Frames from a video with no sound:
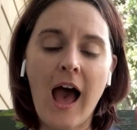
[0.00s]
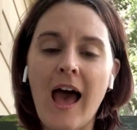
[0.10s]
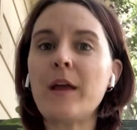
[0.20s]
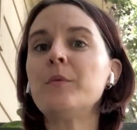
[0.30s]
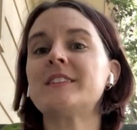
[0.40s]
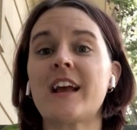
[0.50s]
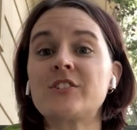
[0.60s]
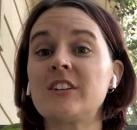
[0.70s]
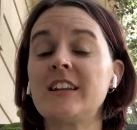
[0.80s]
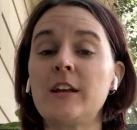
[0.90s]
I was
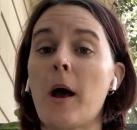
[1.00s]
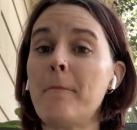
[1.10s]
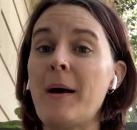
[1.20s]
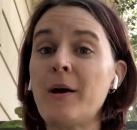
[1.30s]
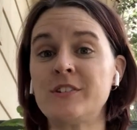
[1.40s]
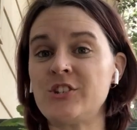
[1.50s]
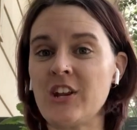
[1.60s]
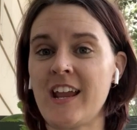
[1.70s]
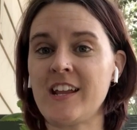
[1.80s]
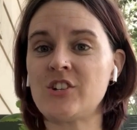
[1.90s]
actually about to
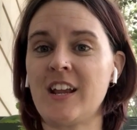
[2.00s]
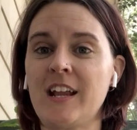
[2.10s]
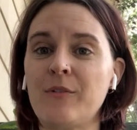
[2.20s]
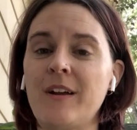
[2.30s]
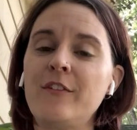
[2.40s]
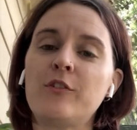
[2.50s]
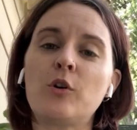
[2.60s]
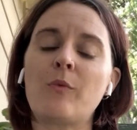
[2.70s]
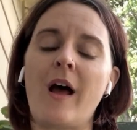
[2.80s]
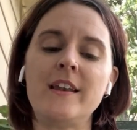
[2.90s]
change and get ready
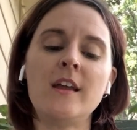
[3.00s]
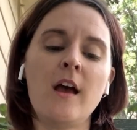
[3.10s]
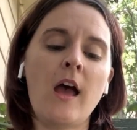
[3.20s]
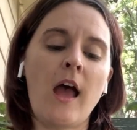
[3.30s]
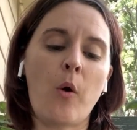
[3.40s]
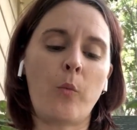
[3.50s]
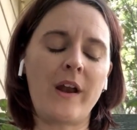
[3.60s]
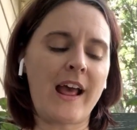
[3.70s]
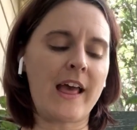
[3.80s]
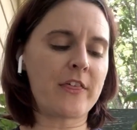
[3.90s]
for a run
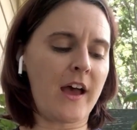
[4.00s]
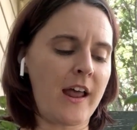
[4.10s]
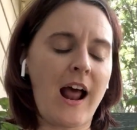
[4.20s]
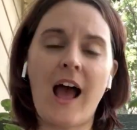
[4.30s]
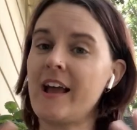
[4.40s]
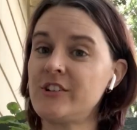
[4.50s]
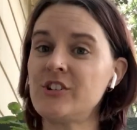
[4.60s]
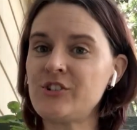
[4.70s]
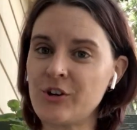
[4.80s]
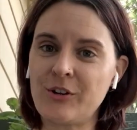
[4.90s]
when I thought I
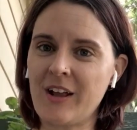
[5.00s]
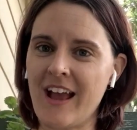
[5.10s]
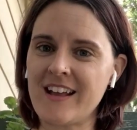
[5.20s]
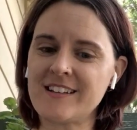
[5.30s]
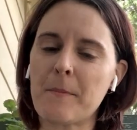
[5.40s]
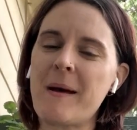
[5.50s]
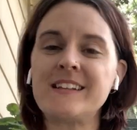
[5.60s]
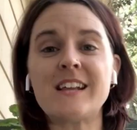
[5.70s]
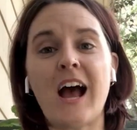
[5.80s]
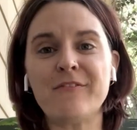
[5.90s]
should show you guys
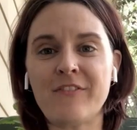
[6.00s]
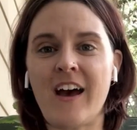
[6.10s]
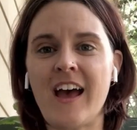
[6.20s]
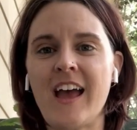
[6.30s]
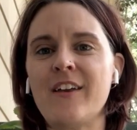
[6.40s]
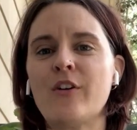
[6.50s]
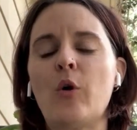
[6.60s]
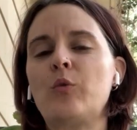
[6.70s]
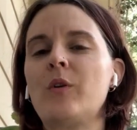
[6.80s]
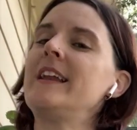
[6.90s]
my top
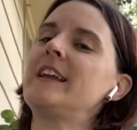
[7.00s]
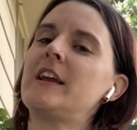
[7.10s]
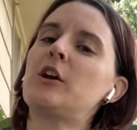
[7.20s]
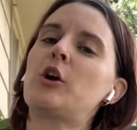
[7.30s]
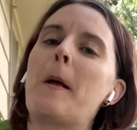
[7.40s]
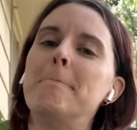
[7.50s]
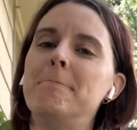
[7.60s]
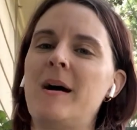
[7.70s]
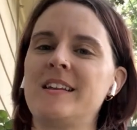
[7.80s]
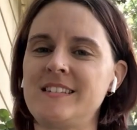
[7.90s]
5 running gear
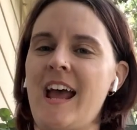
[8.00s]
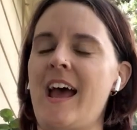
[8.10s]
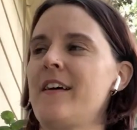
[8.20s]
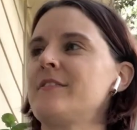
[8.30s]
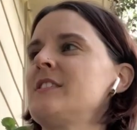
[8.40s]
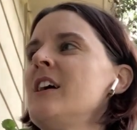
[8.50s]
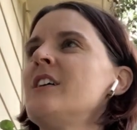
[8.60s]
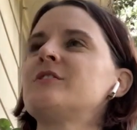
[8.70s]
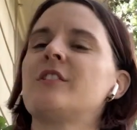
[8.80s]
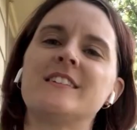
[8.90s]
must-haves.
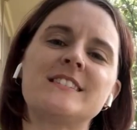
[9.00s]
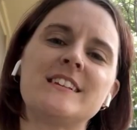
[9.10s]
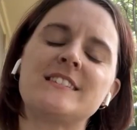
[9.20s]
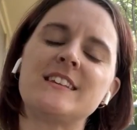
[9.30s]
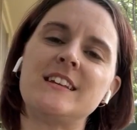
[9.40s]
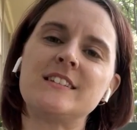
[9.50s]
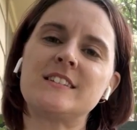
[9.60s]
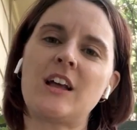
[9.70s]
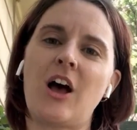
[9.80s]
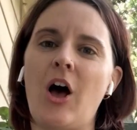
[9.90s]
So this
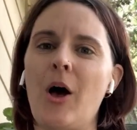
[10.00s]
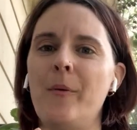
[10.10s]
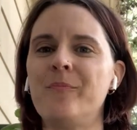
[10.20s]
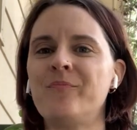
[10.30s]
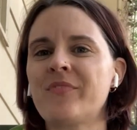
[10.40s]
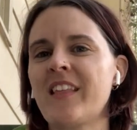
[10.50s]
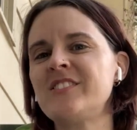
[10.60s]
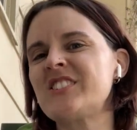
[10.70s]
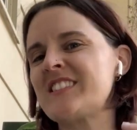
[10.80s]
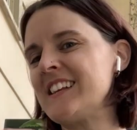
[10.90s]
isn't
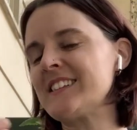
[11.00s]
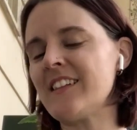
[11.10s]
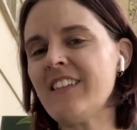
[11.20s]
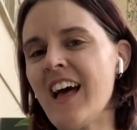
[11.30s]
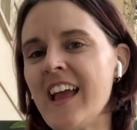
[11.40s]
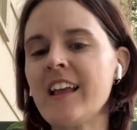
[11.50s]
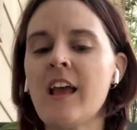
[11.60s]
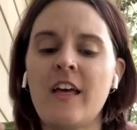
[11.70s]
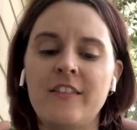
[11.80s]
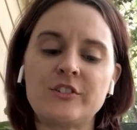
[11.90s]
just things I
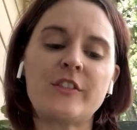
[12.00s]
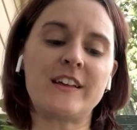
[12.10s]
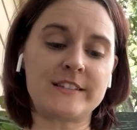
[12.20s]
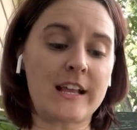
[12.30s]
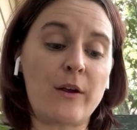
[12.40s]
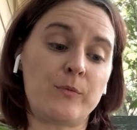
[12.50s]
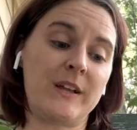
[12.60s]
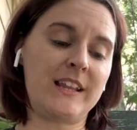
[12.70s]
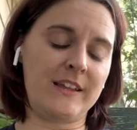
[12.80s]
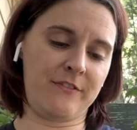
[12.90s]
like. These are things I
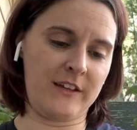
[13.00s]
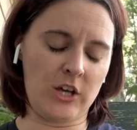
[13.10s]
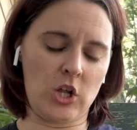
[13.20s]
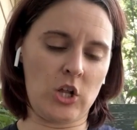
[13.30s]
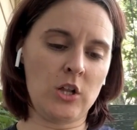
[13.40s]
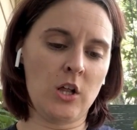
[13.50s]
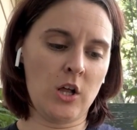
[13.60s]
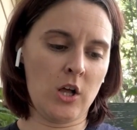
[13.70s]
really feel